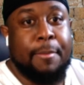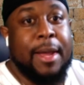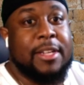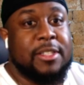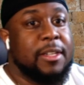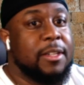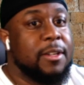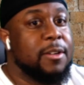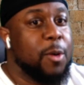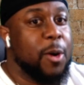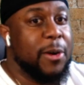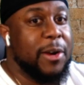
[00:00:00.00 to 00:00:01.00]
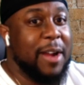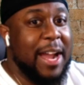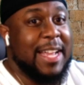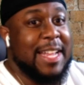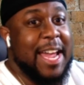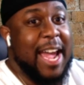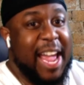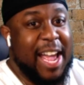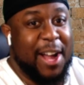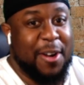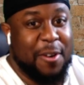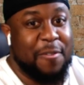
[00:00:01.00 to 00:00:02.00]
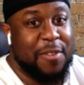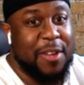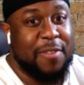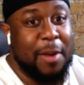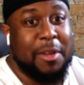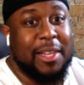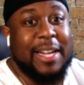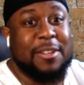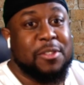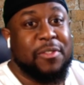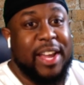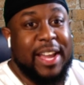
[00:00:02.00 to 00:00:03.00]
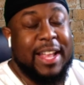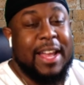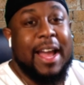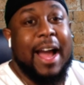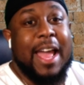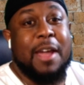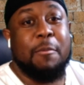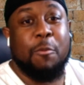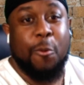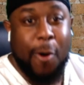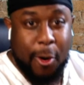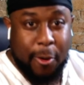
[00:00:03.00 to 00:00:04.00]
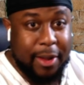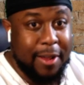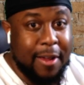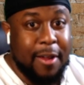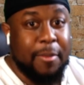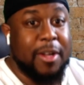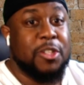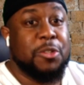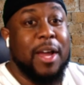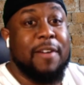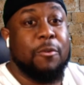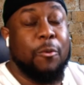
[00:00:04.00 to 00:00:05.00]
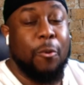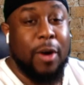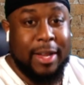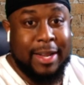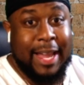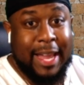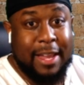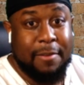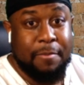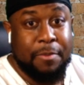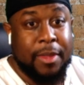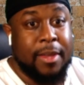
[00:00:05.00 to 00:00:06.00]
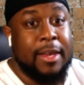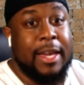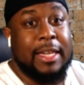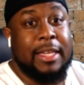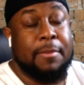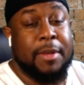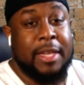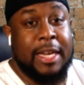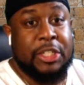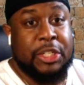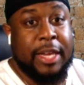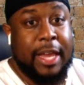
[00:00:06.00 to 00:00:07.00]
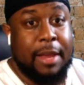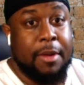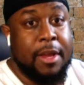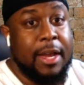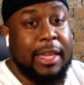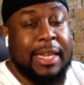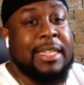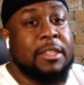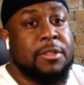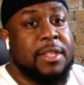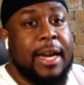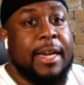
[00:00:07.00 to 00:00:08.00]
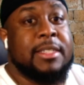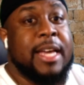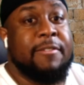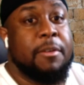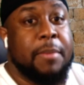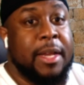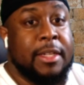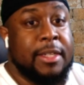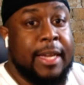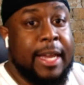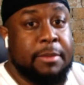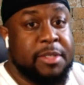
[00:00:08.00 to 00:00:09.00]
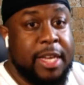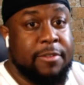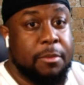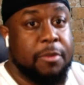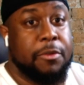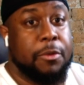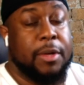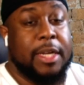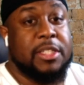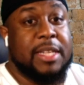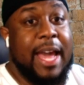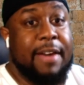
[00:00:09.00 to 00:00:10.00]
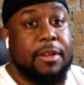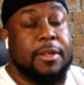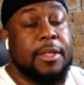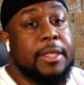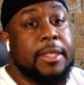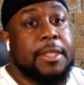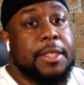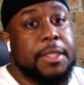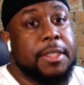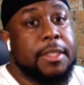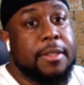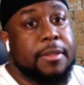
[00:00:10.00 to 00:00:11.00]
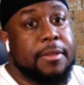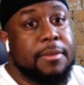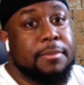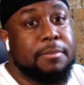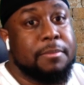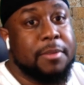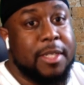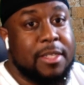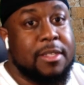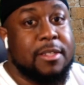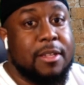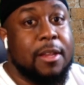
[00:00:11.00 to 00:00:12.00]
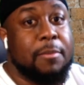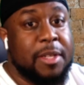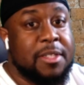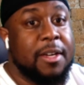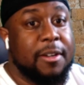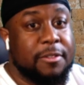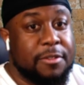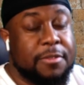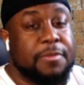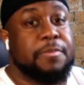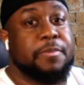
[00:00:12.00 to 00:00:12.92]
I'm actually a little worried right now. If I'm a Lakers fan, I am worried because you have one game, an elimination game. A lot of those guys haven't been in a game seven before. They just haven't. This is going to be tough.